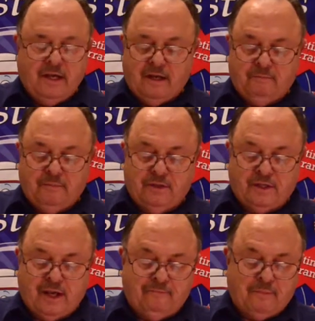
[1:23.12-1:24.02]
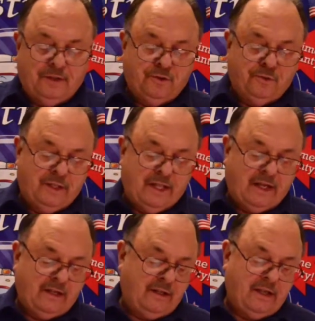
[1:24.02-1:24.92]
and be safe by doing
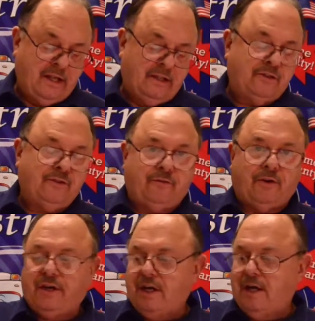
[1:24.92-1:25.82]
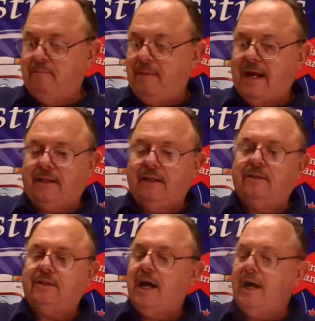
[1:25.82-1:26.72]
that. And again, this is very compact in
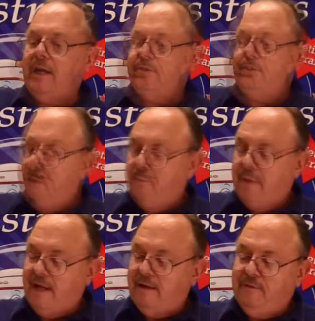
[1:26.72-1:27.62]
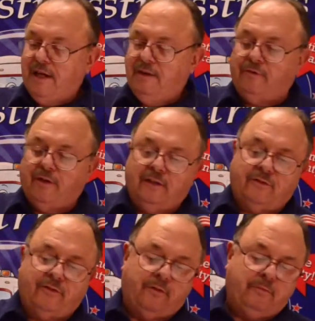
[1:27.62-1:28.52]
size. Then we have dead
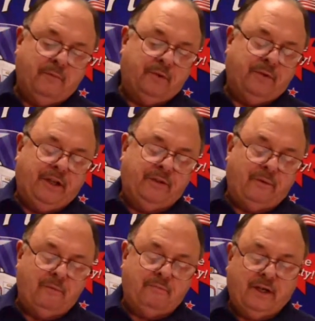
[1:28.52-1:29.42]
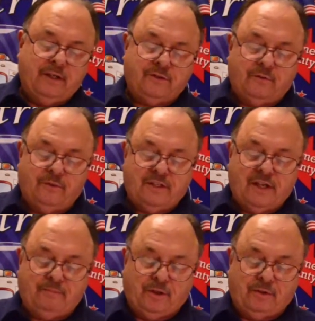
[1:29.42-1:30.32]
fronts for people that need to replace their
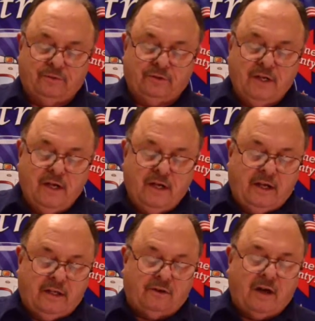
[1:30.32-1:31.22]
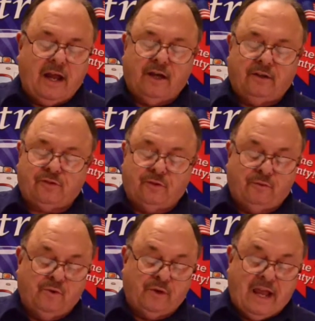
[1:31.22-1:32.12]
receptacles at their house or
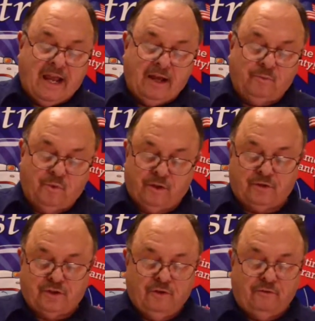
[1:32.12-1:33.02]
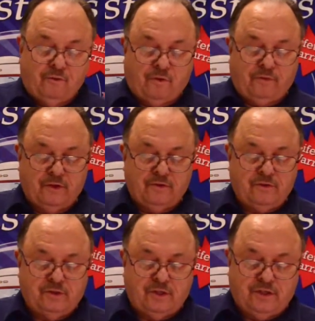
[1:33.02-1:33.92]
want to add one or so forth. This
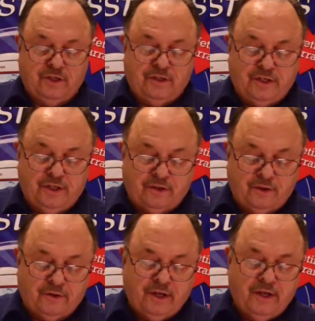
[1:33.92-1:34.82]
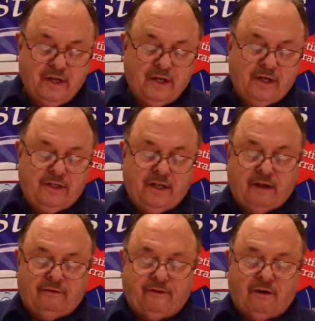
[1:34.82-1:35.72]
is the TT30
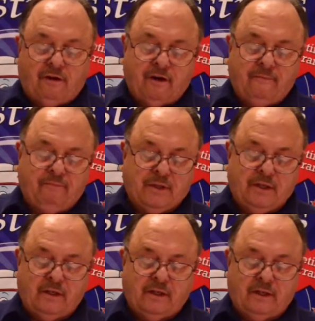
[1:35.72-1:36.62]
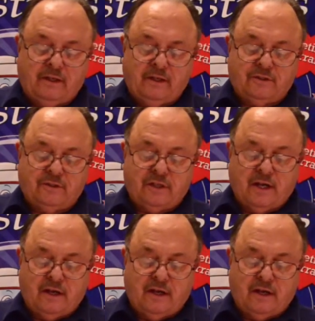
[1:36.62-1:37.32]
DFR, and it's